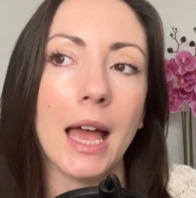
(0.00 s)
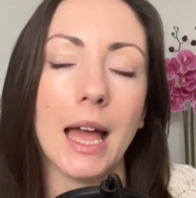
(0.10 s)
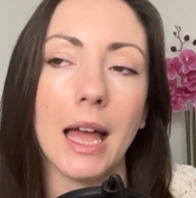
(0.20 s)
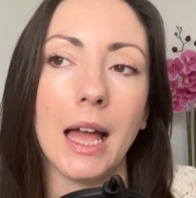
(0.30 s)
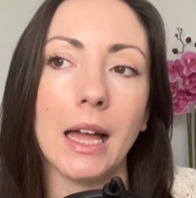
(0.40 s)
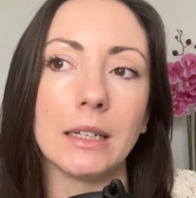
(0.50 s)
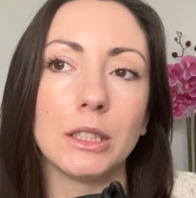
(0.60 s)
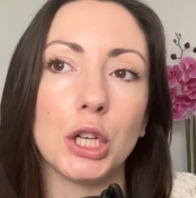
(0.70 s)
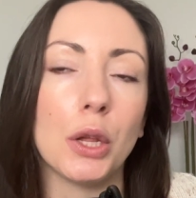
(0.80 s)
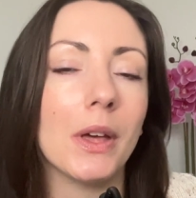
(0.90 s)

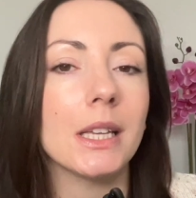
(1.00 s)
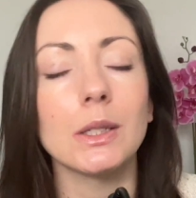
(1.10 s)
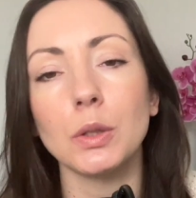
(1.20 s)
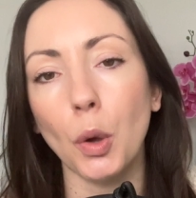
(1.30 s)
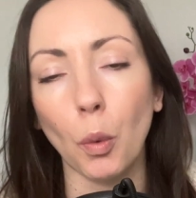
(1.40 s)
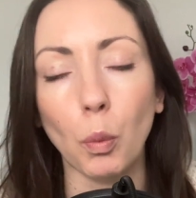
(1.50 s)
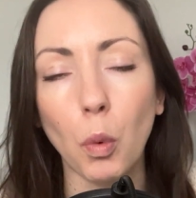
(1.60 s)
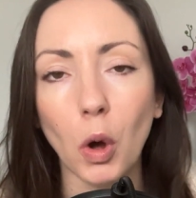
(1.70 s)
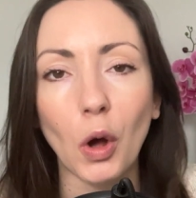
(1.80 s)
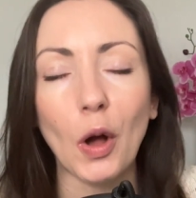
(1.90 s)
And that's
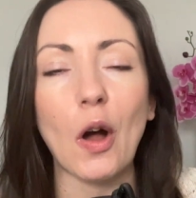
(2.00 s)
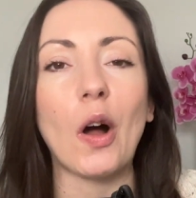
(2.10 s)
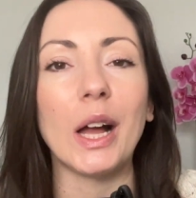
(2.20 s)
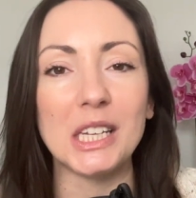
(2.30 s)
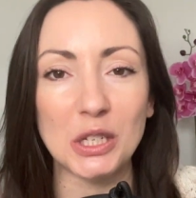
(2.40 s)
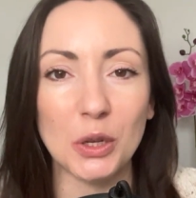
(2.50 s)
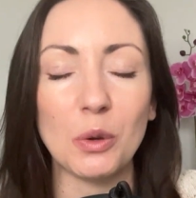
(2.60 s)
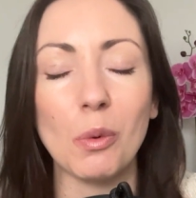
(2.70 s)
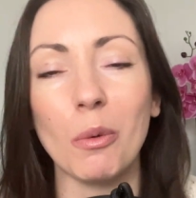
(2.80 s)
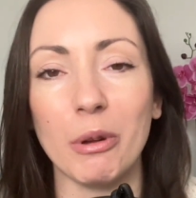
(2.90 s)
what I
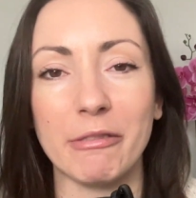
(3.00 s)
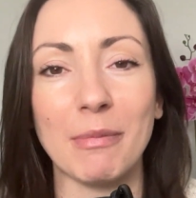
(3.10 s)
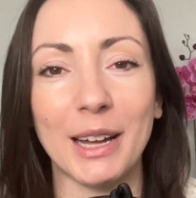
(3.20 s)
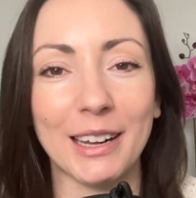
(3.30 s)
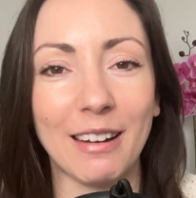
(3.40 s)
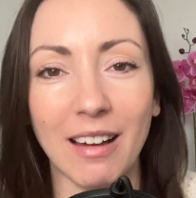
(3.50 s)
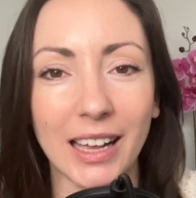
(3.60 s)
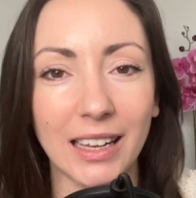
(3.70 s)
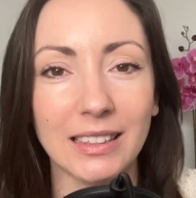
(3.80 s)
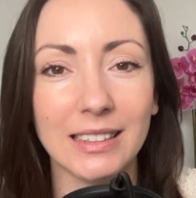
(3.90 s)
do with my
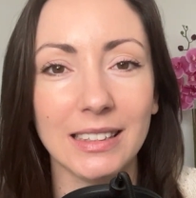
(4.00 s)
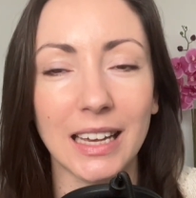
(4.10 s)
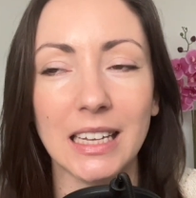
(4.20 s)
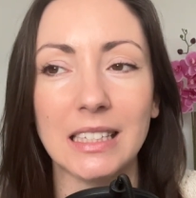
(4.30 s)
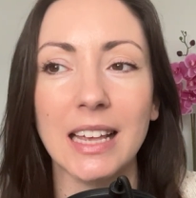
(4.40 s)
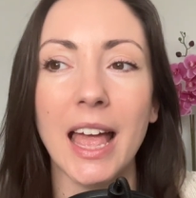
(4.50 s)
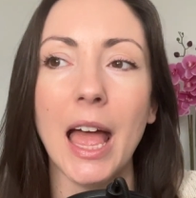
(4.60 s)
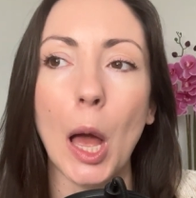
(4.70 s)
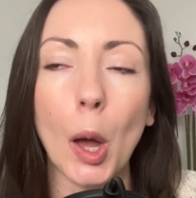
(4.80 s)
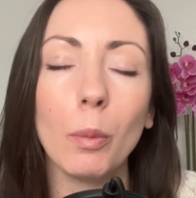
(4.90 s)
clients, is
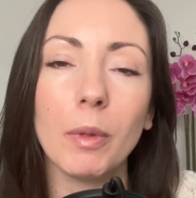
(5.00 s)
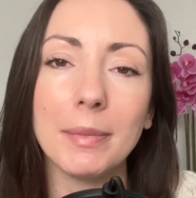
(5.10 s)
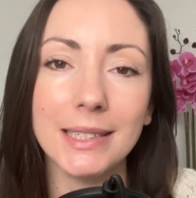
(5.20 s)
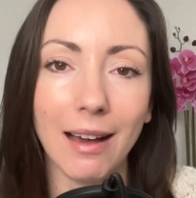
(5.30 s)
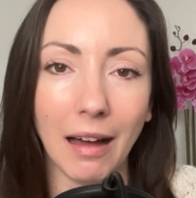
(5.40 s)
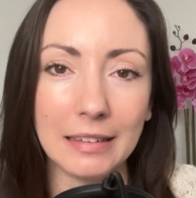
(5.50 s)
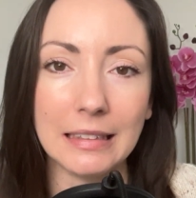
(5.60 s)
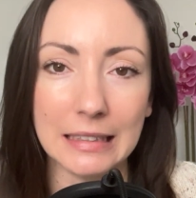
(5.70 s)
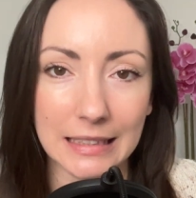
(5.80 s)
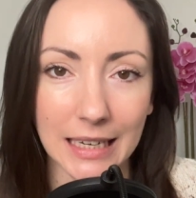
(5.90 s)
help them to
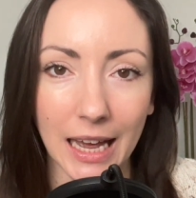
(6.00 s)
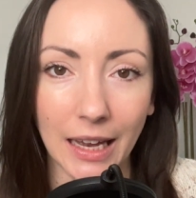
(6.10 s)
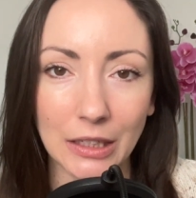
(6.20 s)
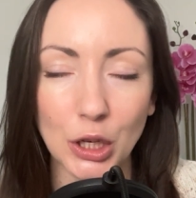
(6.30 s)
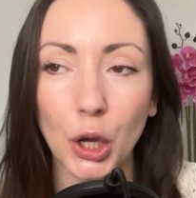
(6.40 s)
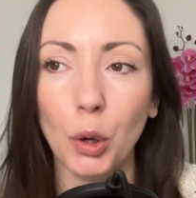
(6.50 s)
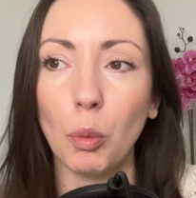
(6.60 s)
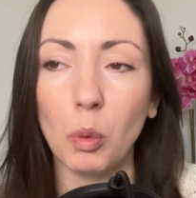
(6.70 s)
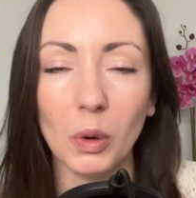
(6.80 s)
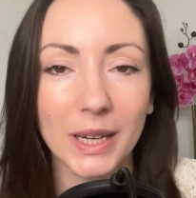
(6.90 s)
understand
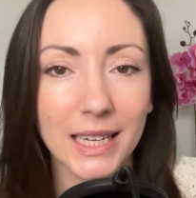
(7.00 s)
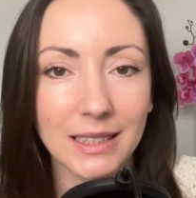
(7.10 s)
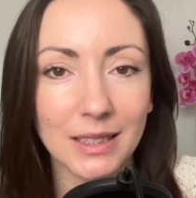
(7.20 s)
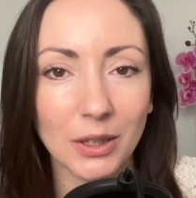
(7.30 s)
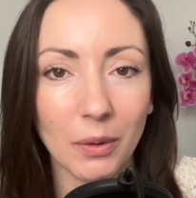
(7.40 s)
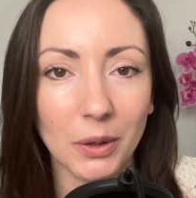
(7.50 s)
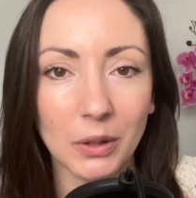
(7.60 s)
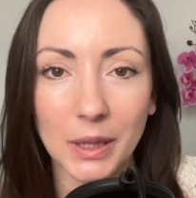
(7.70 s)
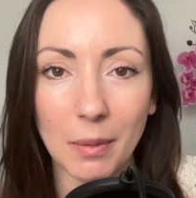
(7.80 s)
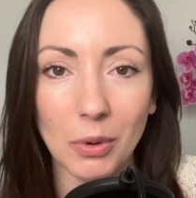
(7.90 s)
what it is that's going
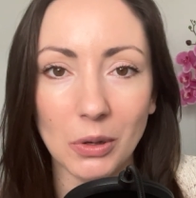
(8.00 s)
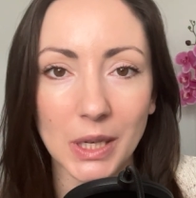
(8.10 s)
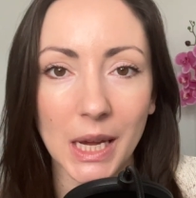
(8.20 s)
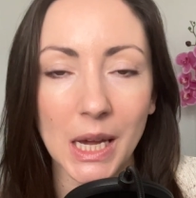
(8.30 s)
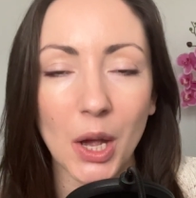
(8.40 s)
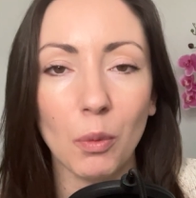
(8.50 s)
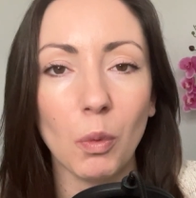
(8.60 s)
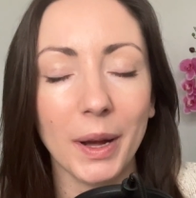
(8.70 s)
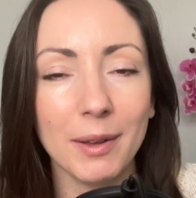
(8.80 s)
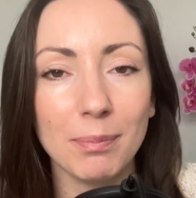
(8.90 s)
on in their body,
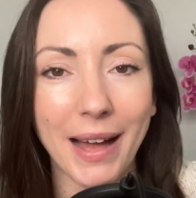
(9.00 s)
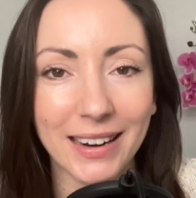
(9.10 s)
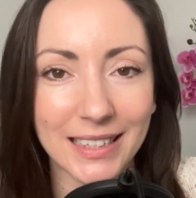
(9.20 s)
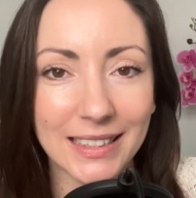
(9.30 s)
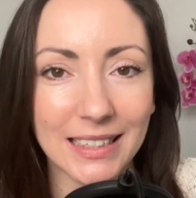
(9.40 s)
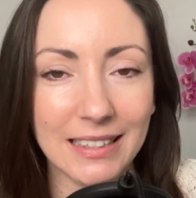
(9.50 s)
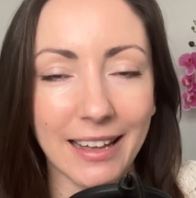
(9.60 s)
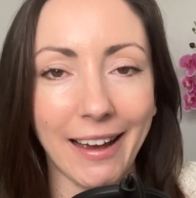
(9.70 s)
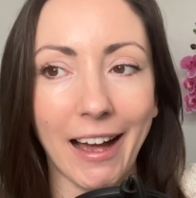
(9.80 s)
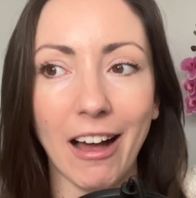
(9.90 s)
what imbalances
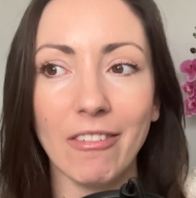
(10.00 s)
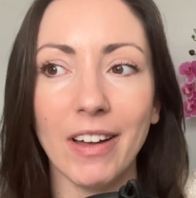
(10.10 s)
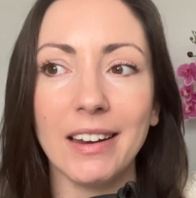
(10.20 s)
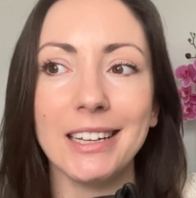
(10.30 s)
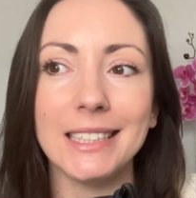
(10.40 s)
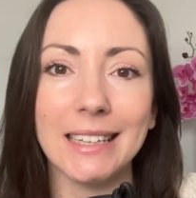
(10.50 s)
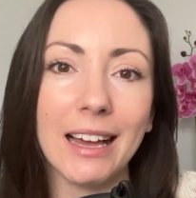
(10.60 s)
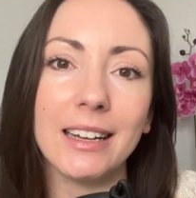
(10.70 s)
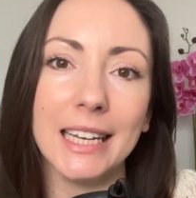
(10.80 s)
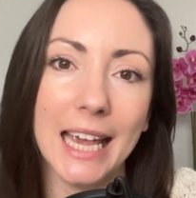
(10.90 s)
they have, and
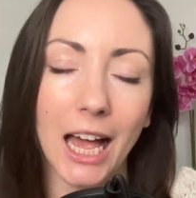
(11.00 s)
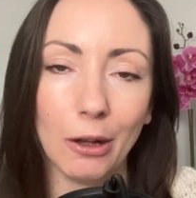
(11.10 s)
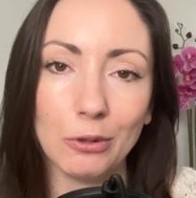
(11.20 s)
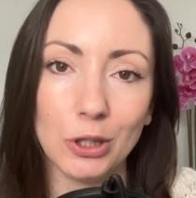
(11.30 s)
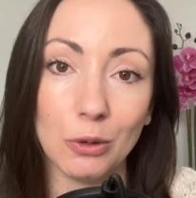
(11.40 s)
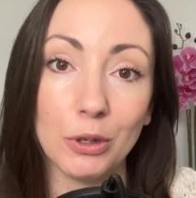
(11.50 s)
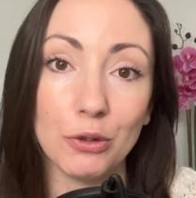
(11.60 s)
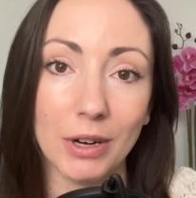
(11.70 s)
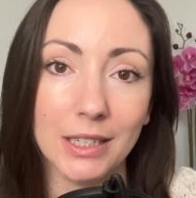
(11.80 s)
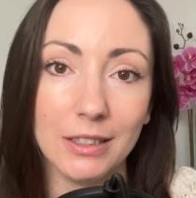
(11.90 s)
exactly how to
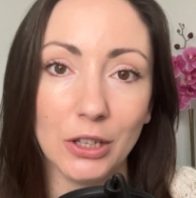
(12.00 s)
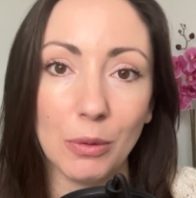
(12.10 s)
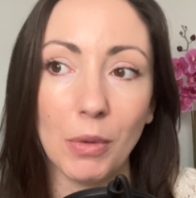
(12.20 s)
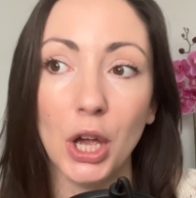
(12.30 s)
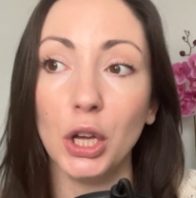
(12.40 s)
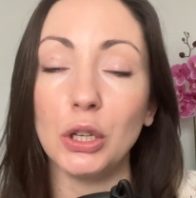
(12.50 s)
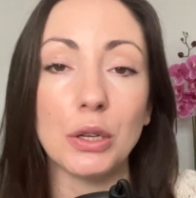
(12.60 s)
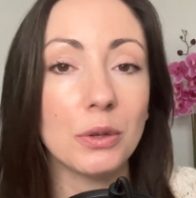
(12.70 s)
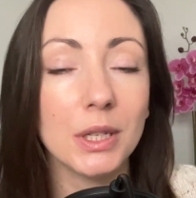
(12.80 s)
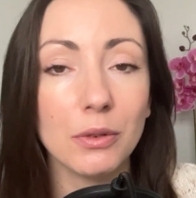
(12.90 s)
address them
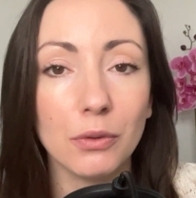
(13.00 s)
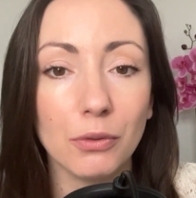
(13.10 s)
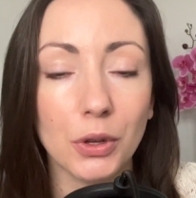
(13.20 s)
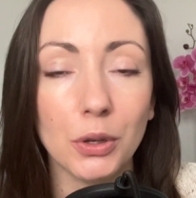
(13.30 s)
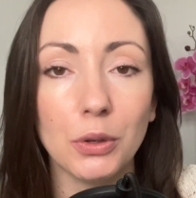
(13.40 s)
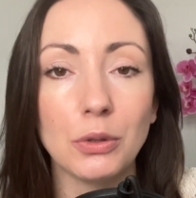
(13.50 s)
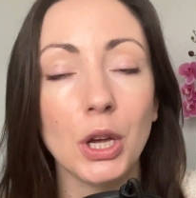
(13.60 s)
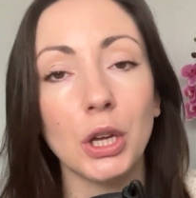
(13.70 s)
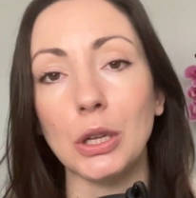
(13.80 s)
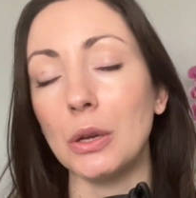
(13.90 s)
using food,
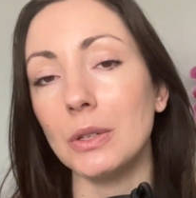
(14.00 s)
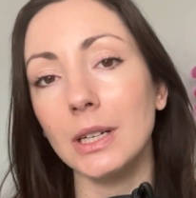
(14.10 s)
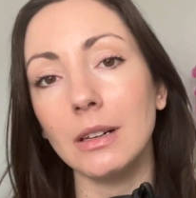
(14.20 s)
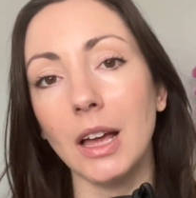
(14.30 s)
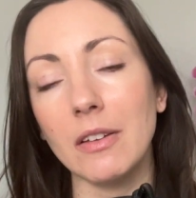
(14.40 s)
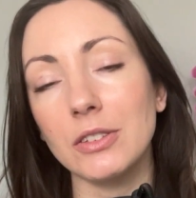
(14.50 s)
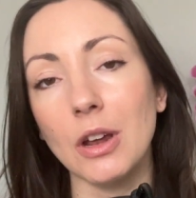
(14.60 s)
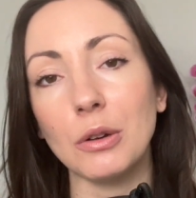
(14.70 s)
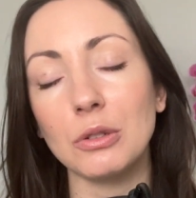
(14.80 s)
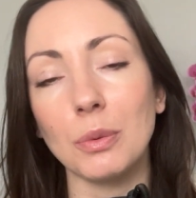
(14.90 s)
using
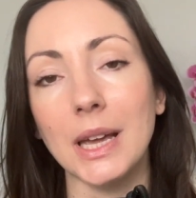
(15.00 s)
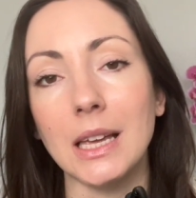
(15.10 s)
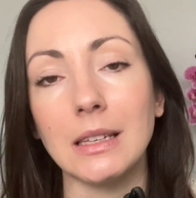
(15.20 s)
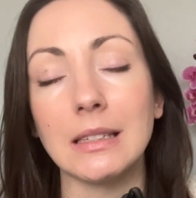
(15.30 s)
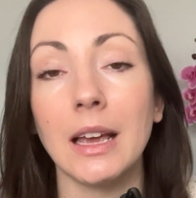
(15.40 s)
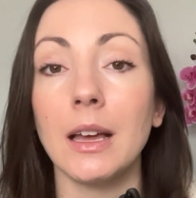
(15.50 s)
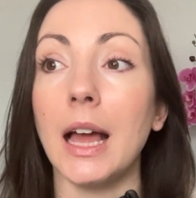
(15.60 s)
lifestyle tweaks,